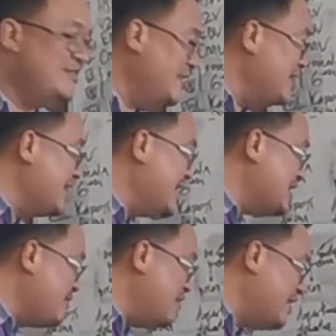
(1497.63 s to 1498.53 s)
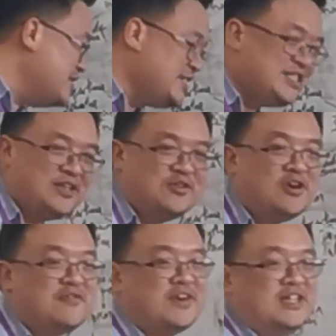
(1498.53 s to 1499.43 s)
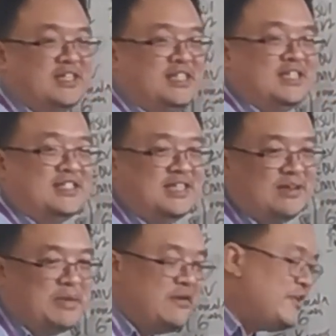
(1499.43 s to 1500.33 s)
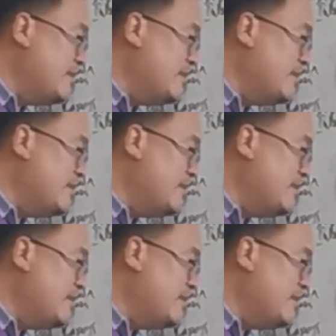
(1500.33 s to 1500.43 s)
what are the class 5 viruses that you know of? The main